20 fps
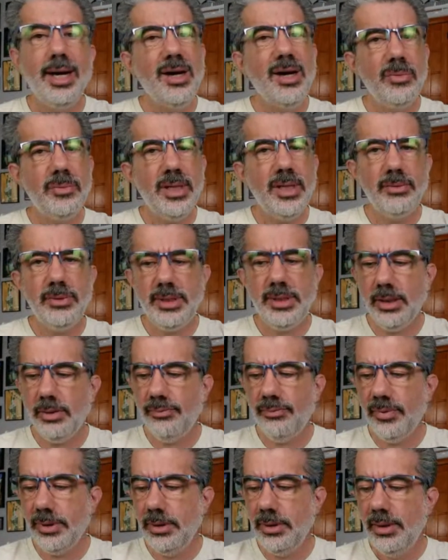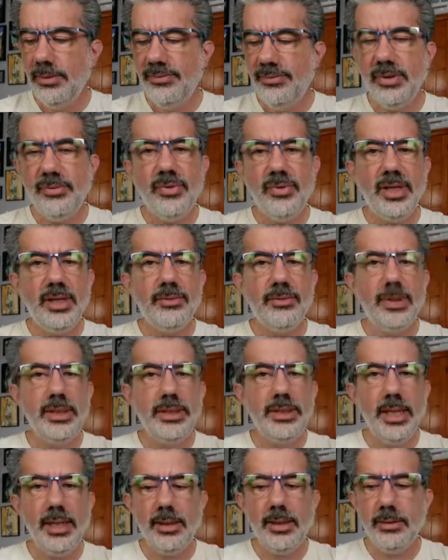I hope that was helpful. Feel free to
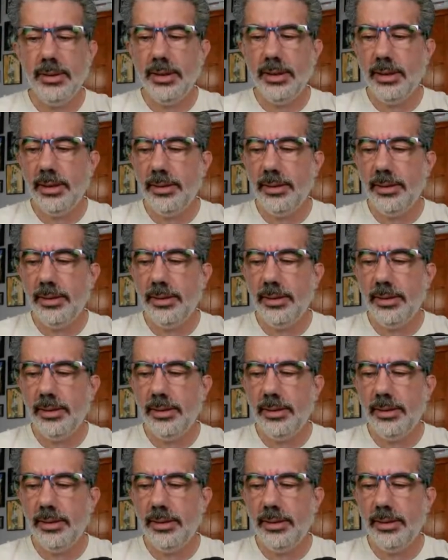reach out.